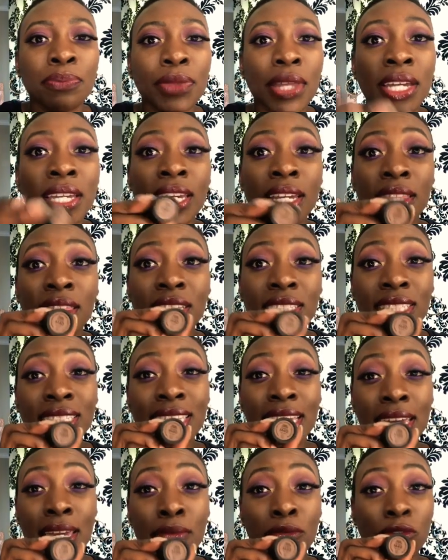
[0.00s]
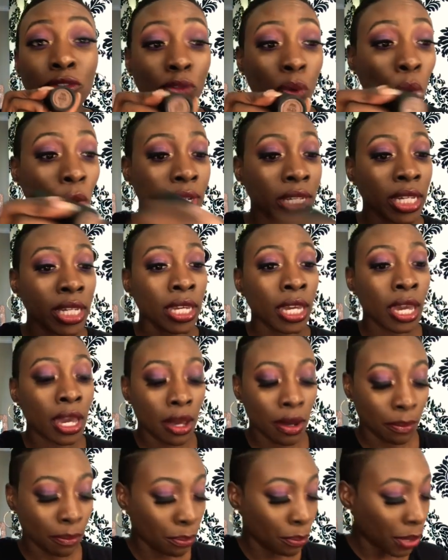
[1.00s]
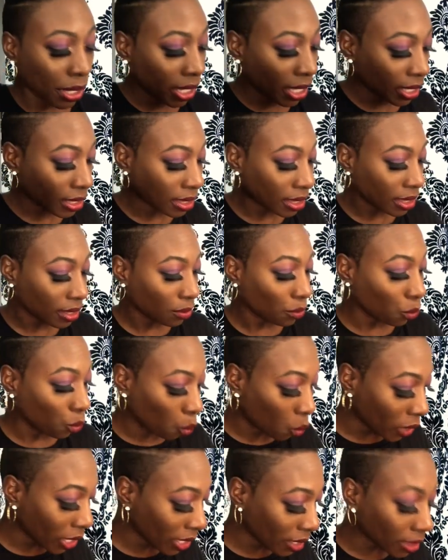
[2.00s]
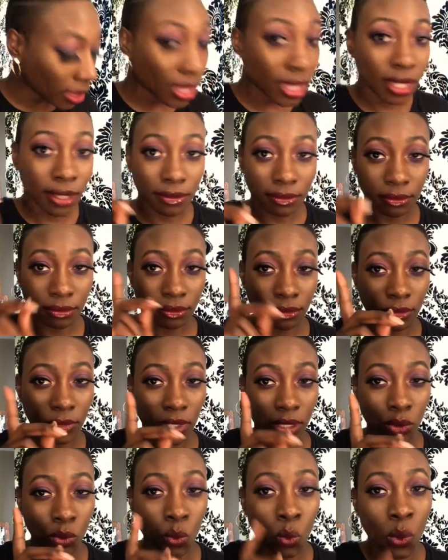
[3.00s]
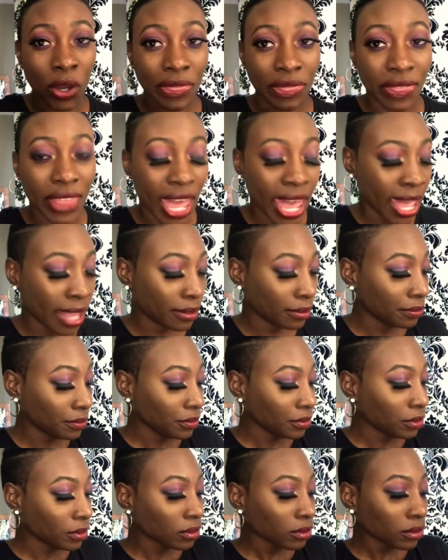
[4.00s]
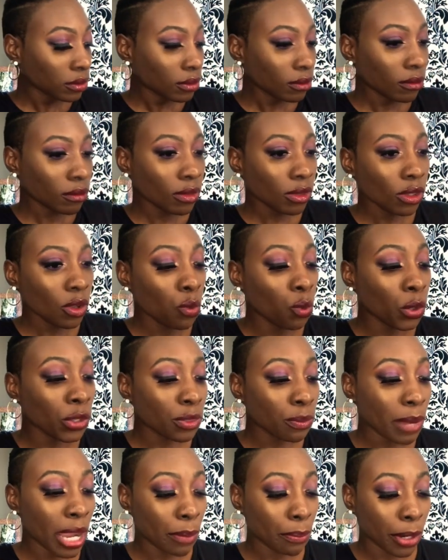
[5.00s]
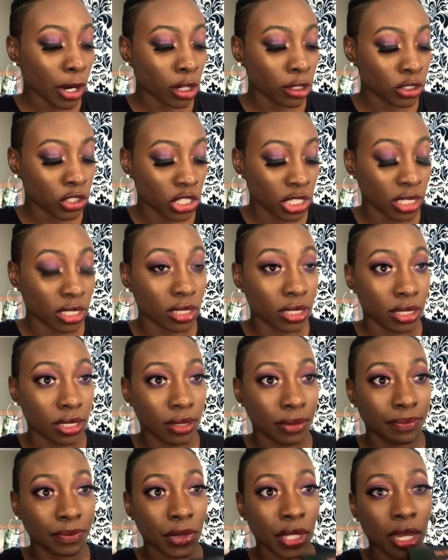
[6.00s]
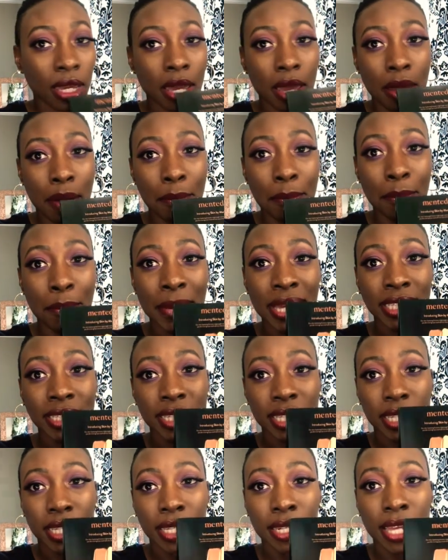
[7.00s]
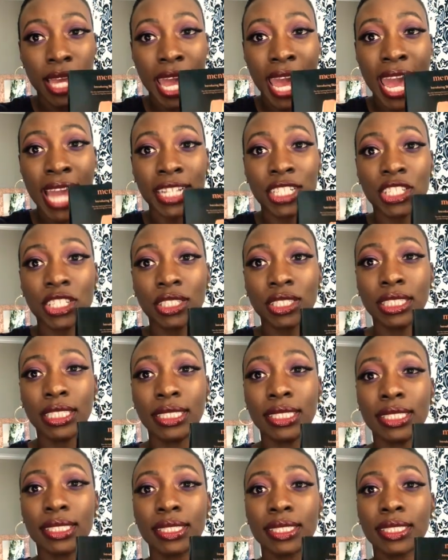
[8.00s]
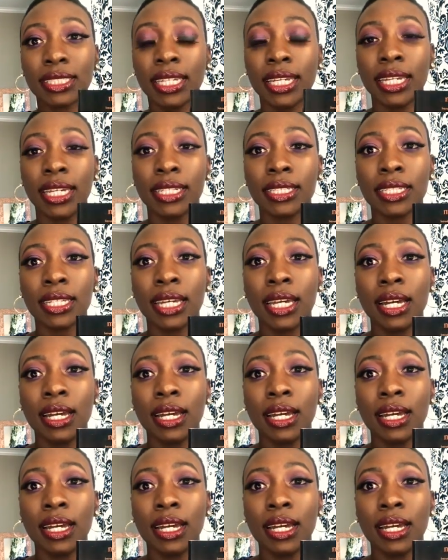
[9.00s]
Again, this is M40, but with that, with my purchase, Mented actually sent